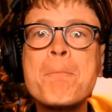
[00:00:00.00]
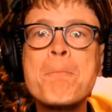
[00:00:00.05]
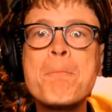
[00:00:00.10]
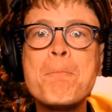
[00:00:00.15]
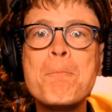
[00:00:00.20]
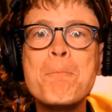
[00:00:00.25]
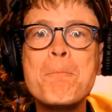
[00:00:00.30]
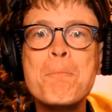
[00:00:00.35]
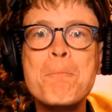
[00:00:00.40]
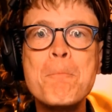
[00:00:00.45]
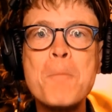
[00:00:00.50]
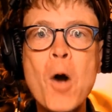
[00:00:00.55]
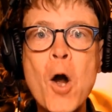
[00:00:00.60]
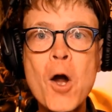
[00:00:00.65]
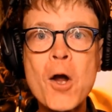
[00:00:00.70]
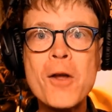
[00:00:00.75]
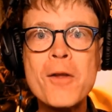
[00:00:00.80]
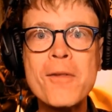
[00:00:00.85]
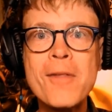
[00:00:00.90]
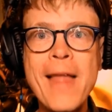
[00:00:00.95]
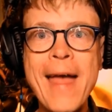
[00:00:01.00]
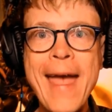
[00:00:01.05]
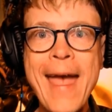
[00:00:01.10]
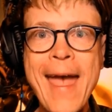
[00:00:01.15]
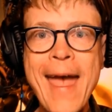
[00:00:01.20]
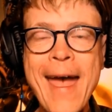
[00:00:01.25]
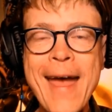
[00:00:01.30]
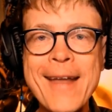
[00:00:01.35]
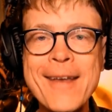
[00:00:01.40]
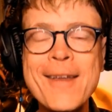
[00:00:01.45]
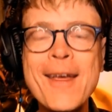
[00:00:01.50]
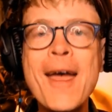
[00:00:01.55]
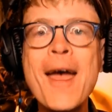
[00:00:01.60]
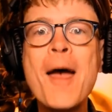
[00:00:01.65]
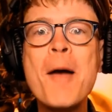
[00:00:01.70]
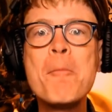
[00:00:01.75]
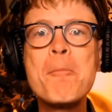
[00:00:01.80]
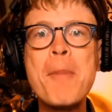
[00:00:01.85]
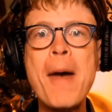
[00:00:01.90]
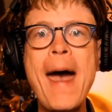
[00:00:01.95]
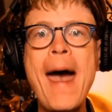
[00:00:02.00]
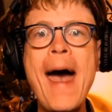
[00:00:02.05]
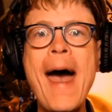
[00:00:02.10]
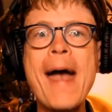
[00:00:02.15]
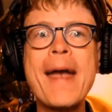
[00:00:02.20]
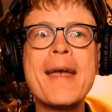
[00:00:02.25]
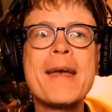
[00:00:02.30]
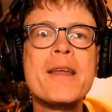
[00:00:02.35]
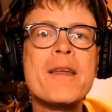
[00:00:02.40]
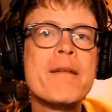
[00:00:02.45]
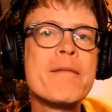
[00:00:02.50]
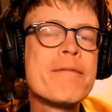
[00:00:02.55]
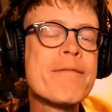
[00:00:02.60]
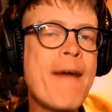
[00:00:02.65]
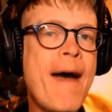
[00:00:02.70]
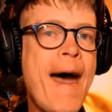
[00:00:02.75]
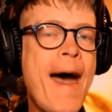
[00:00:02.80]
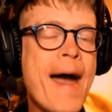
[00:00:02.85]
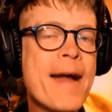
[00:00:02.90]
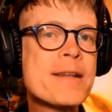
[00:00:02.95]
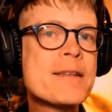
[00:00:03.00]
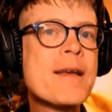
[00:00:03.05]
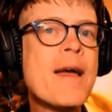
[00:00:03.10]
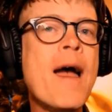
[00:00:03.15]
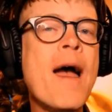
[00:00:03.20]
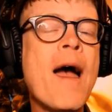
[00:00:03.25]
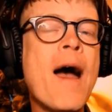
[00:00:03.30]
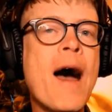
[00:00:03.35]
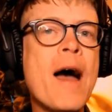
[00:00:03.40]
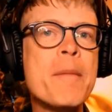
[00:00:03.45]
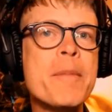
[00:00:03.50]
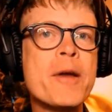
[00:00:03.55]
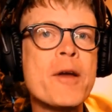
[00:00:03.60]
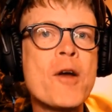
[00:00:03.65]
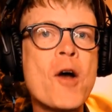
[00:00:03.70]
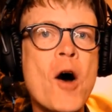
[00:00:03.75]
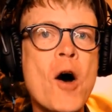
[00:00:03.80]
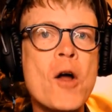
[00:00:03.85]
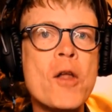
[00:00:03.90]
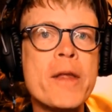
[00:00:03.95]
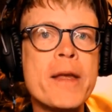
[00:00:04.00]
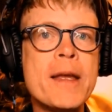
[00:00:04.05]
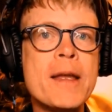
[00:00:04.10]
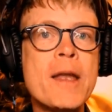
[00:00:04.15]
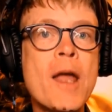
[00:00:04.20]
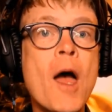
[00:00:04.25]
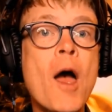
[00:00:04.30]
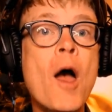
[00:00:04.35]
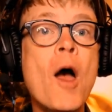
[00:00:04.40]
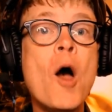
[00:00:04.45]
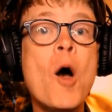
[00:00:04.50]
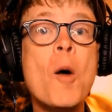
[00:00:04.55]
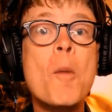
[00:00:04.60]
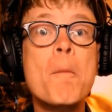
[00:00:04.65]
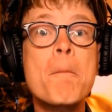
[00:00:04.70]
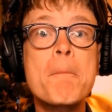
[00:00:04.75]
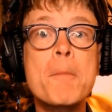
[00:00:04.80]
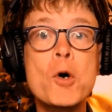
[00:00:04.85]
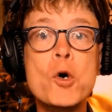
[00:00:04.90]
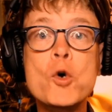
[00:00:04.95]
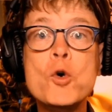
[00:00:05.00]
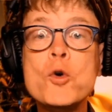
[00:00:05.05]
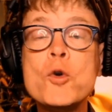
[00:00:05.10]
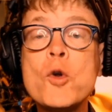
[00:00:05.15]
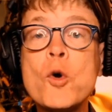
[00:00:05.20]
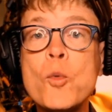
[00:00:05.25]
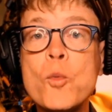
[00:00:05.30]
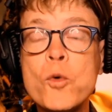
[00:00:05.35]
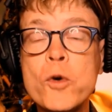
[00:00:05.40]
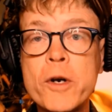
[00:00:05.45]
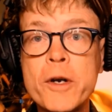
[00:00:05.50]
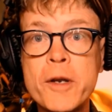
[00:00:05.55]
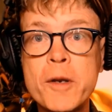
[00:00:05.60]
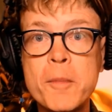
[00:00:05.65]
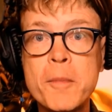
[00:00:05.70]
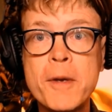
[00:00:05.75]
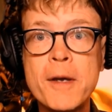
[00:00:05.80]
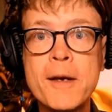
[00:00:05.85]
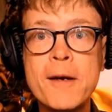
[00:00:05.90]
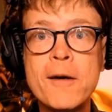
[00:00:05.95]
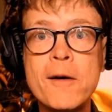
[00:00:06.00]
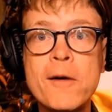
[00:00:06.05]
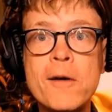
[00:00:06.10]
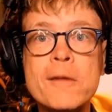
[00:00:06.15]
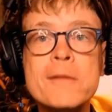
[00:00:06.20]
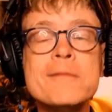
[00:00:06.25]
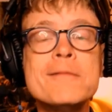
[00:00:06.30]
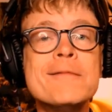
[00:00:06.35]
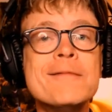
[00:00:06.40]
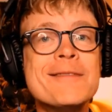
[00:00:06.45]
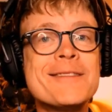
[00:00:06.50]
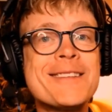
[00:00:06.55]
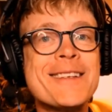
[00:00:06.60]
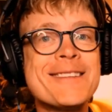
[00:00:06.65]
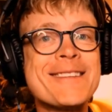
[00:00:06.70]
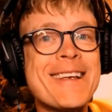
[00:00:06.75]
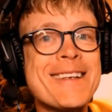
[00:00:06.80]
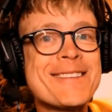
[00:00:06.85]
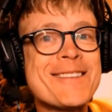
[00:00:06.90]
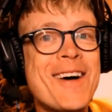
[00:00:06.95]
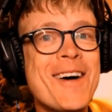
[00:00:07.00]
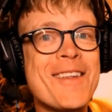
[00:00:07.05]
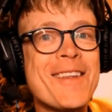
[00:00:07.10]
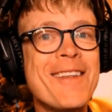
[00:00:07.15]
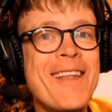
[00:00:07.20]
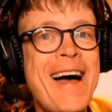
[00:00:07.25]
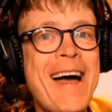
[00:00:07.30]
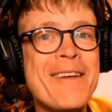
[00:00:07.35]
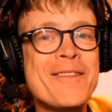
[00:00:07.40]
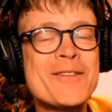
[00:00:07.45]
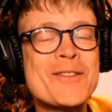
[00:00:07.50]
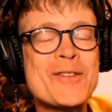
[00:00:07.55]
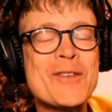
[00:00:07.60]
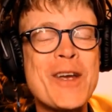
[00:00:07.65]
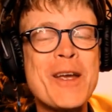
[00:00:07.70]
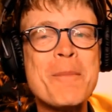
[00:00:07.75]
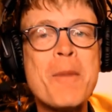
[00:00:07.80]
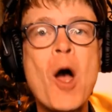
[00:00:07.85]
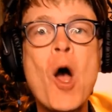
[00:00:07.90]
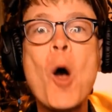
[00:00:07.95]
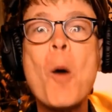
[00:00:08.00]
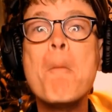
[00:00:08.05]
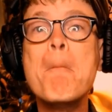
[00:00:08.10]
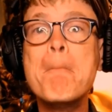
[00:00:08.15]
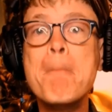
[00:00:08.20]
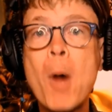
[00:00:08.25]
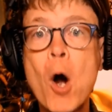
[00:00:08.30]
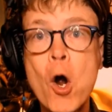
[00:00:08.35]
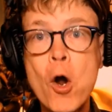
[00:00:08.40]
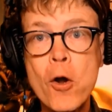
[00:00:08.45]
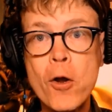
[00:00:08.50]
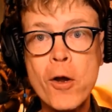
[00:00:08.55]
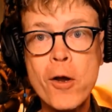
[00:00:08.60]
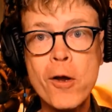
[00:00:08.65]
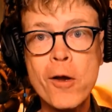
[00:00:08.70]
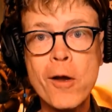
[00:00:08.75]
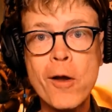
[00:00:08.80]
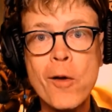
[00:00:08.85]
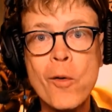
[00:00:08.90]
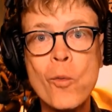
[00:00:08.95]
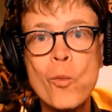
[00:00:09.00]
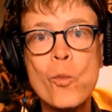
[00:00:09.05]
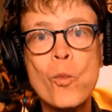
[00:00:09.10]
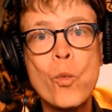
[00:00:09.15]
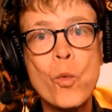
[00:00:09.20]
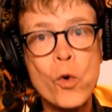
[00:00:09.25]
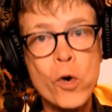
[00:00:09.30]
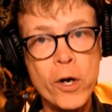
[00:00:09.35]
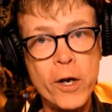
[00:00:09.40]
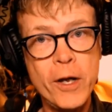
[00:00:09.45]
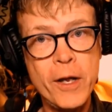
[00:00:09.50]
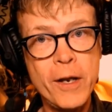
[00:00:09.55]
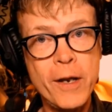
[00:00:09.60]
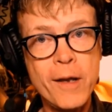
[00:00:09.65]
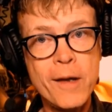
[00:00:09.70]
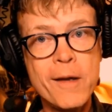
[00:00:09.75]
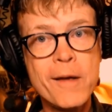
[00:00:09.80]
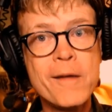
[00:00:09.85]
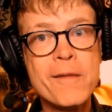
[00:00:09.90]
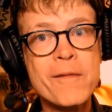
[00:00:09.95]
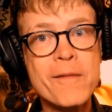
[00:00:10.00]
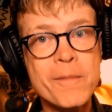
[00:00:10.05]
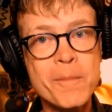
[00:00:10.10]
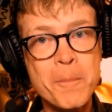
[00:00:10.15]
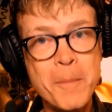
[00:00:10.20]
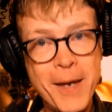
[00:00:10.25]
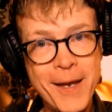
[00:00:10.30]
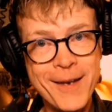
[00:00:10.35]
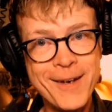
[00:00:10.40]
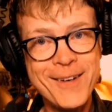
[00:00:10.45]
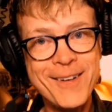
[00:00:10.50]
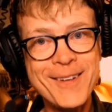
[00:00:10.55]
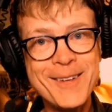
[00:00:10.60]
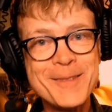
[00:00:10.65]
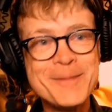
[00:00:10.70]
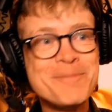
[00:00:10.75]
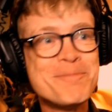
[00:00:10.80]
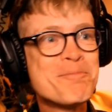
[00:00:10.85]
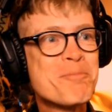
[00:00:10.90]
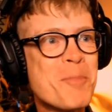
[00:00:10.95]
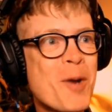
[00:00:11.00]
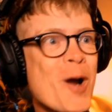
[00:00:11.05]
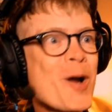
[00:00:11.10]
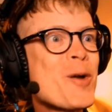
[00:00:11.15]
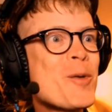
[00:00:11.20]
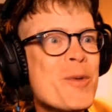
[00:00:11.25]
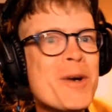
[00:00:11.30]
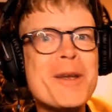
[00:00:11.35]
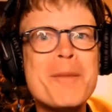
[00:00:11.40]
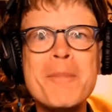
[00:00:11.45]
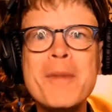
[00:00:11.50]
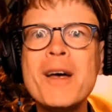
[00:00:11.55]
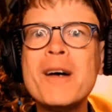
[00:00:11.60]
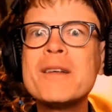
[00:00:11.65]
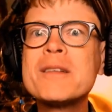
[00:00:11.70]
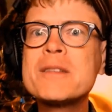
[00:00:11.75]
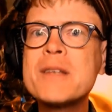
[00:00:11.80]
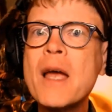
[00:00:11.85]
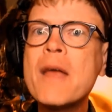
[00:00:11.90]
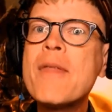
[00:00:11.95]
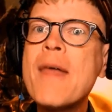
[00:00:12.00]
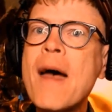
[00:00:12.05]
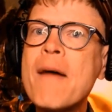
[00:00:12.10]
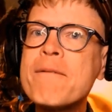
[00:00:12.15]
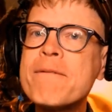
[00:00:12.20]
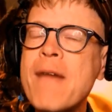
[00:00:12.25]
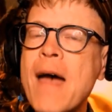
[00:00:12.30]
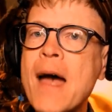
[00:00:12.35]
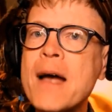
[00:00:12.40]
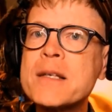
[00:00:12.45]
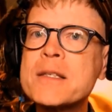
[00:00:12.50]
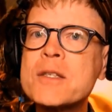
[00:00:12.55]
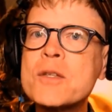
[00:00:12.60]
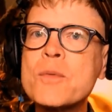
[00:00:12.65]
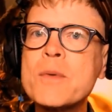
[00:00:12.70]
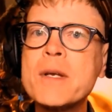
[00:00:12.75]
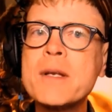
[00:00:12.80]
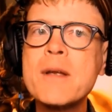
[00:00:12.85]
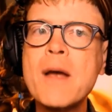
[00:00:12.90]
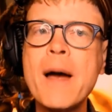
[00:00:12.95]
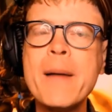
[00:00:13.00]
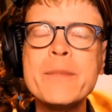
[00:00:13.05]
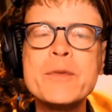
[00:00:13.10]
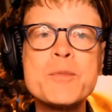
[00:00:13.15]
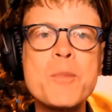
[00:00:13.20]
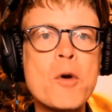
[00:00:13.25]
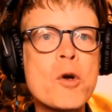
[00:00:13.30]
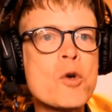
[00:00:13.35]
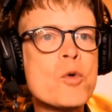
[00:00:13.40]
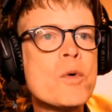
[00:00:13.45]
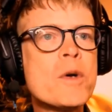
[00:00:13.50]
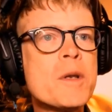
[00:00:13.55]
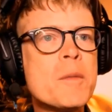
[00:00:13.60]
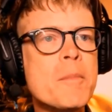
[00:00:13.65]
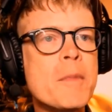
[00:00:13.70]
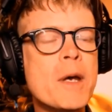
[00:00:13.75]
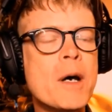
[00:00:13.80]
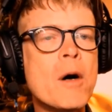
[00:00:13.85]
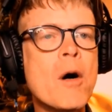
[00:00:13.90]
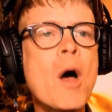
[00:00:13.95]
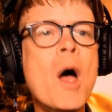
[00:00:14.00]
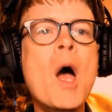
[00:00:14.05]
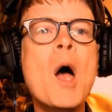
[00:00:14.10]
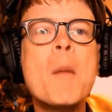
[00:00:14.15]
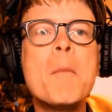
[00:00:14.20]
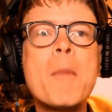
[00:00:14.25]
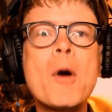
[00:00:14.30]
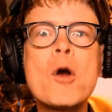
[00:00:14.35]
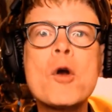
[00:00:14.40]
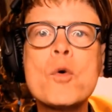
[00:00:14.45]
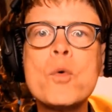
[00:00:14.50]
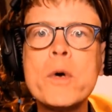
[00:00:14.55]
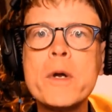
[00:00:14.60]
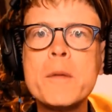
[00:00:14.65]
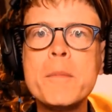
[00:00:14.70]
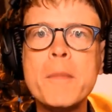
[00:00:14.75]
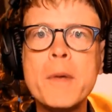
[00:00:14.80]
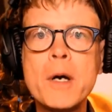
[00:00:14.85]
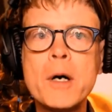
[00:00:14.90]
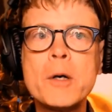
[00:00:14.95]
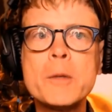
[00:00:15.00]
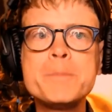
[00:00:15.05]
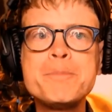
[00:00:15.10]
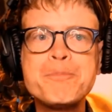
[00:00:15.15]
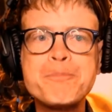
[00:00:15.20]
Merkland pack. And in fact, I've been calling Moonwood Mill, since I saw the live stream, Merkwood Mill. Merkwood Mill. Say that fast 3 times. Merkwood Mill. Merkwood Mill,